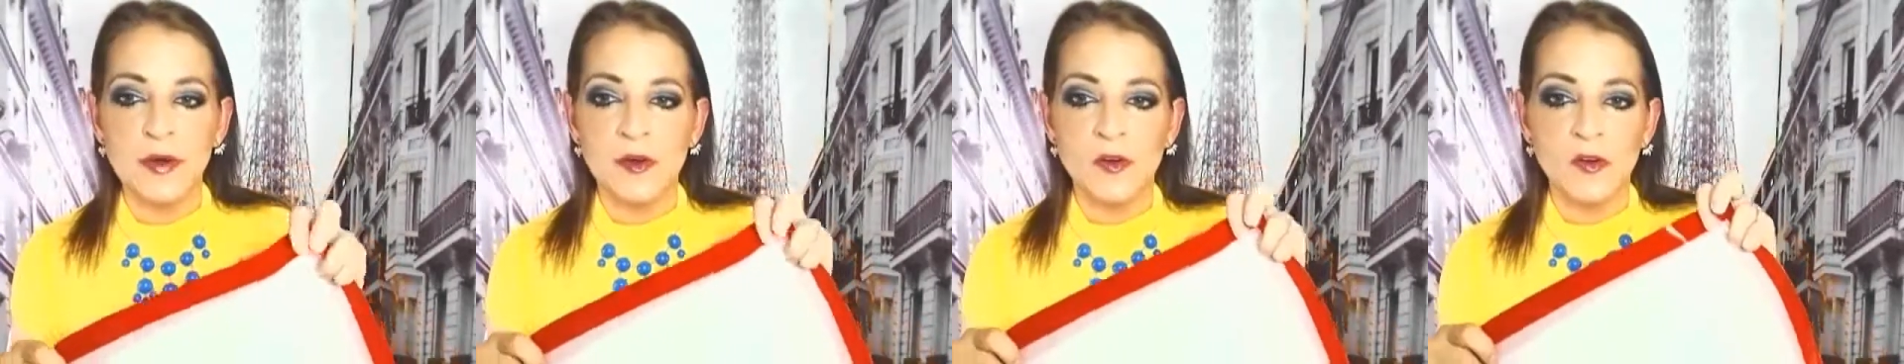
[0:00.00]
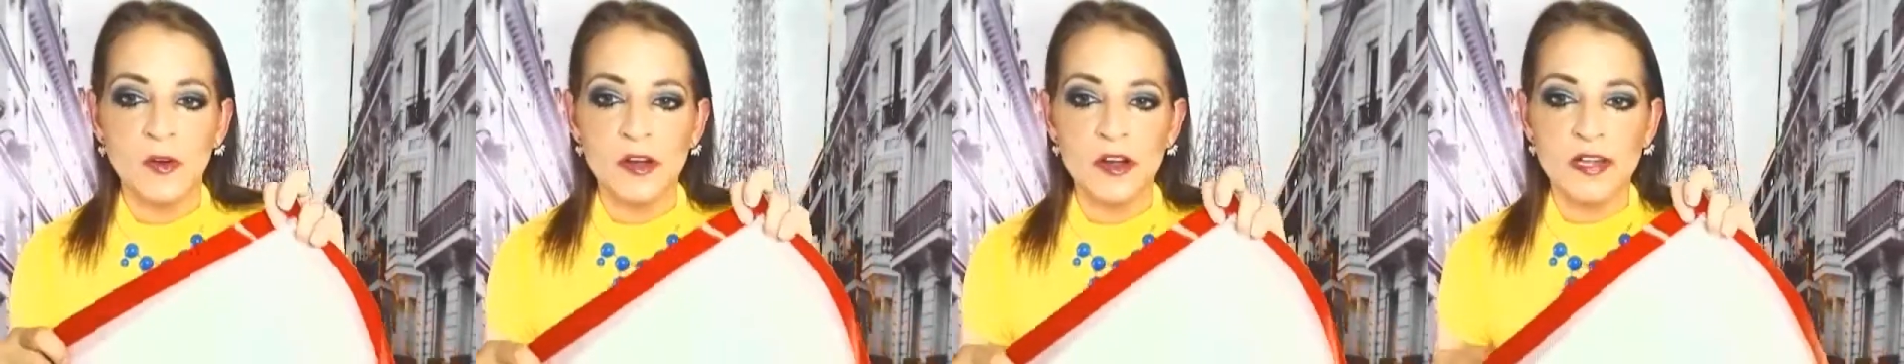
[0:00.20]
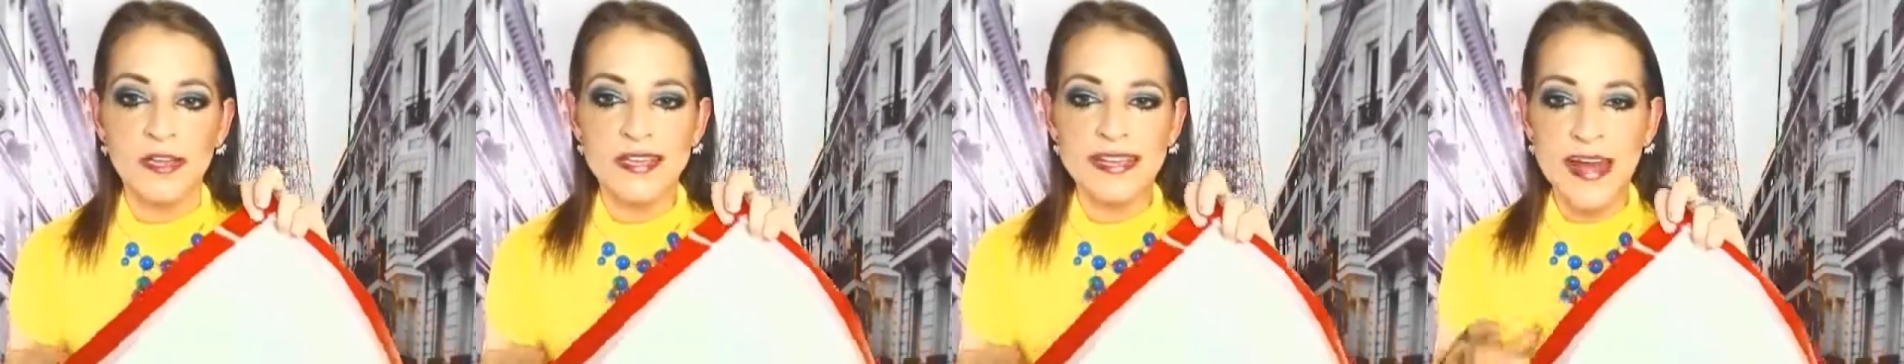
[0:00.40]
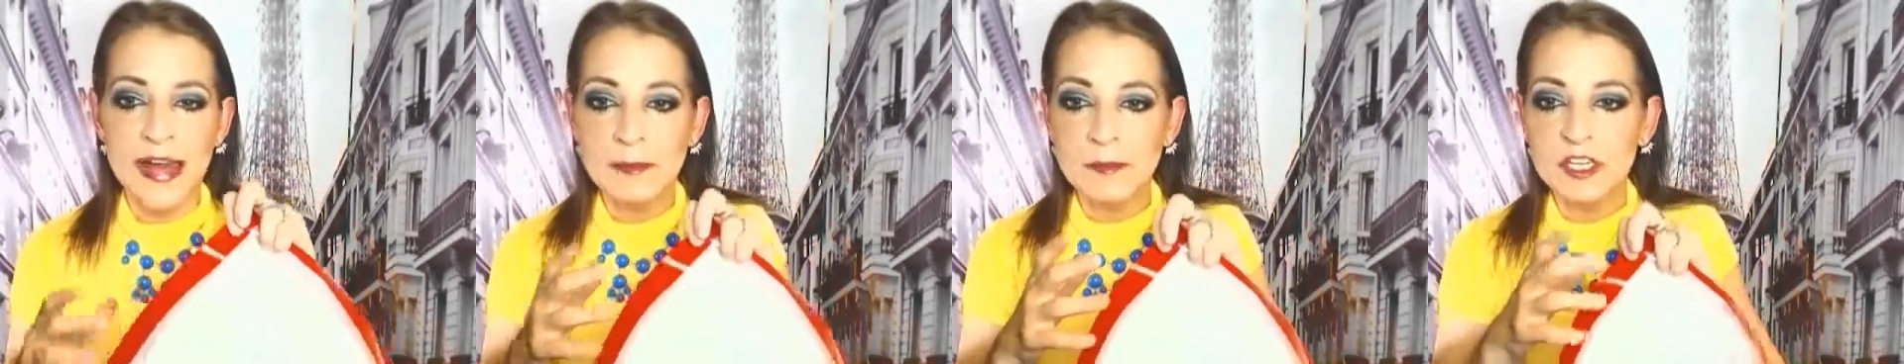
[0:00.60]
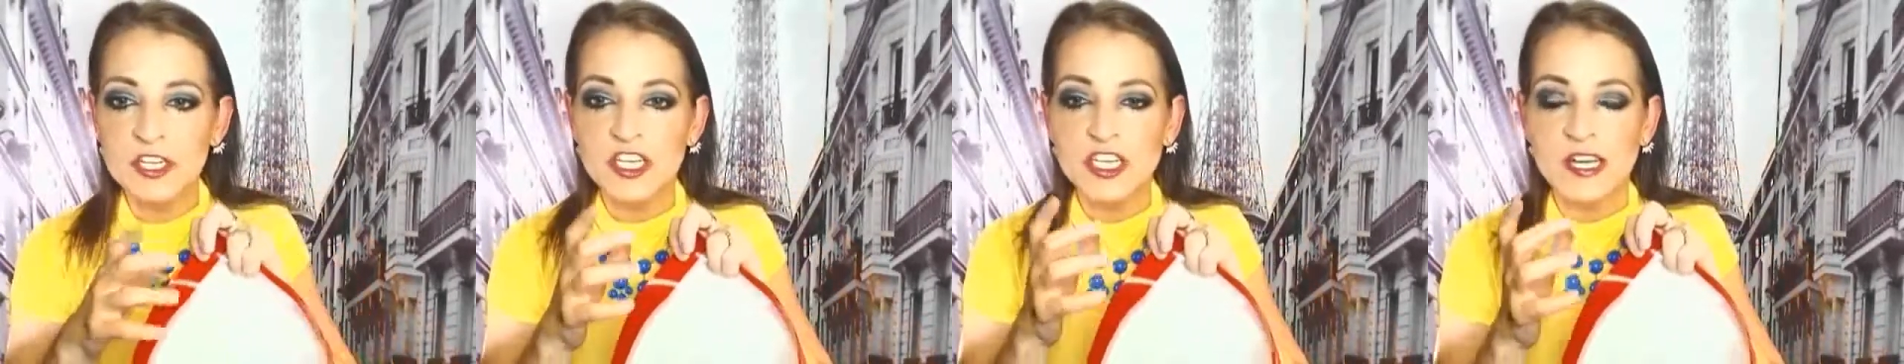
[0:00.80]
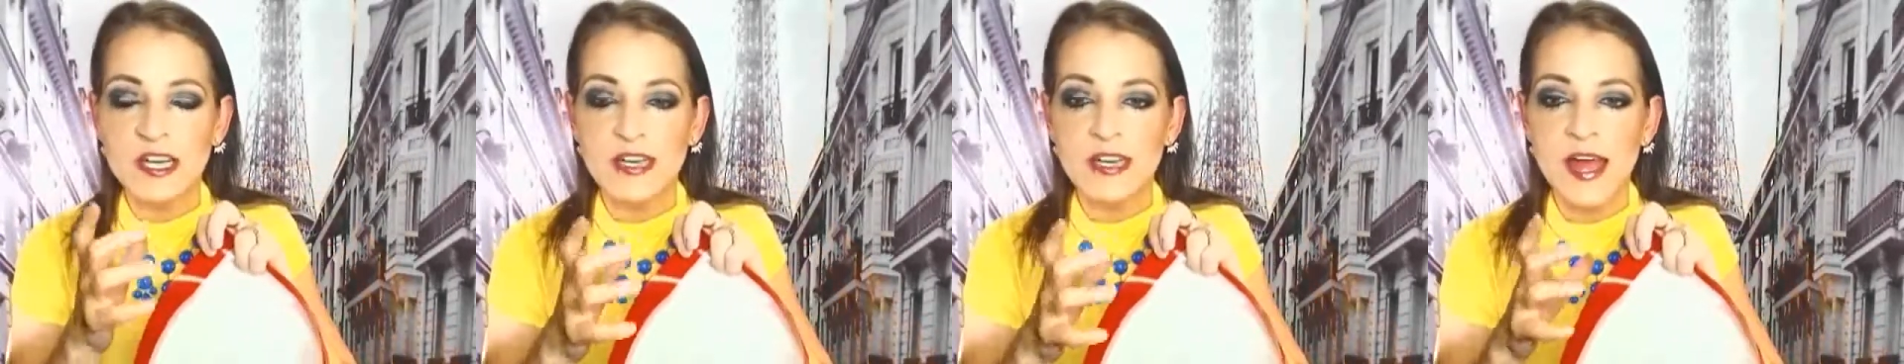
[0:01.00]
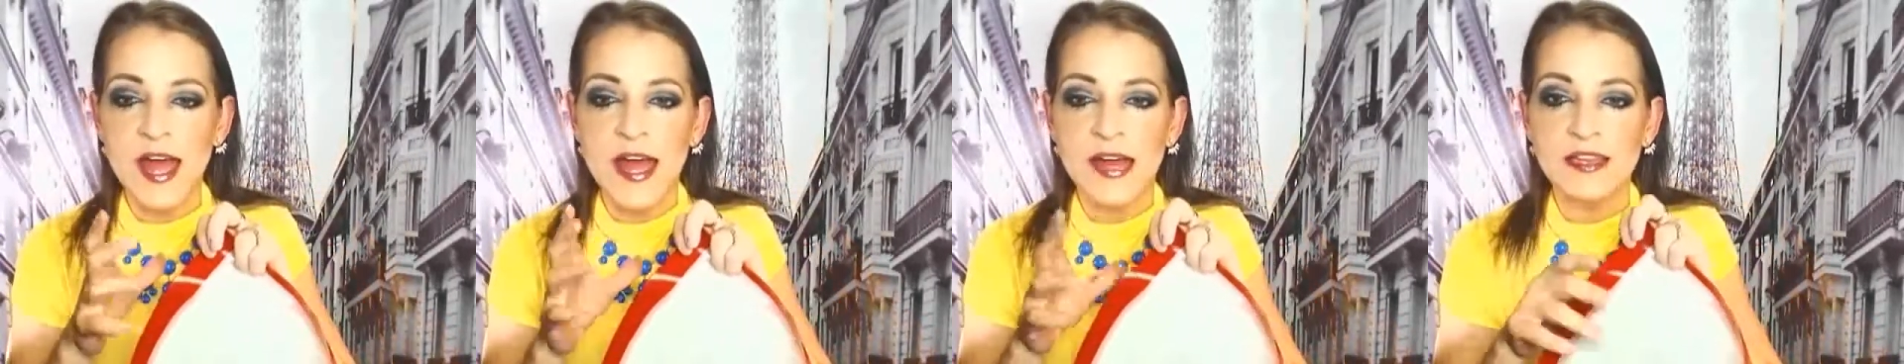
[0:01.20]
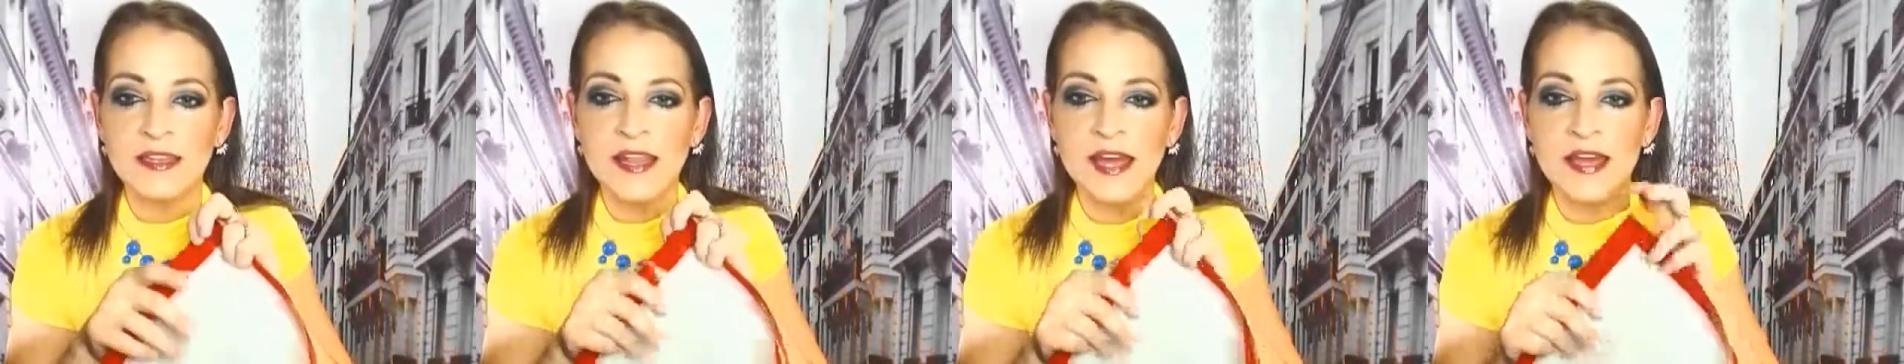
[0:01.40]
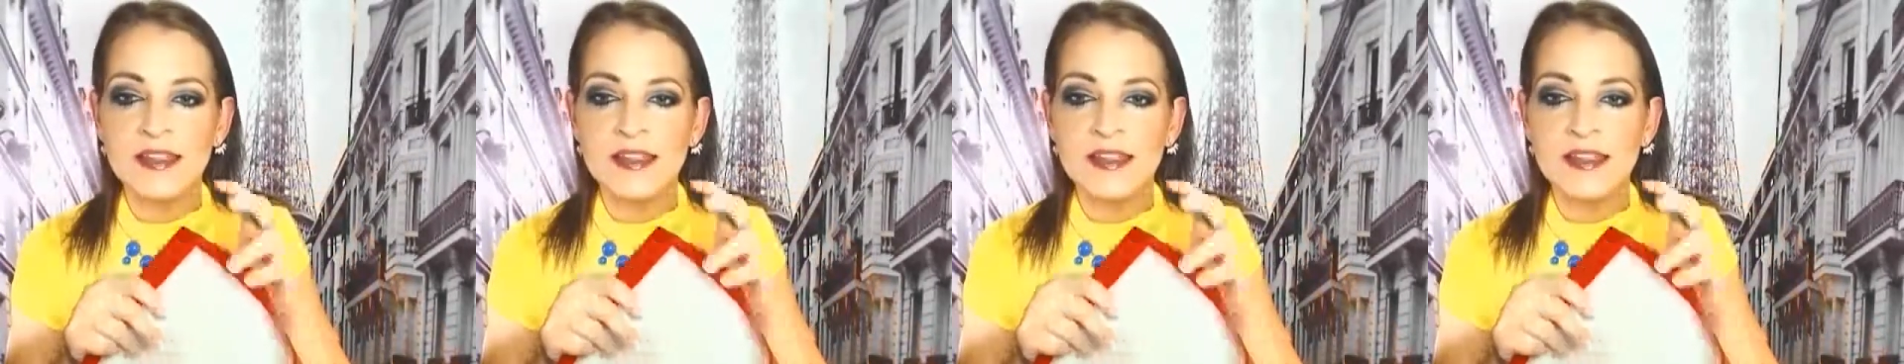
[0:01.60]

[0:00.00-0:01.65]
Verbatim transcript: or damage it and,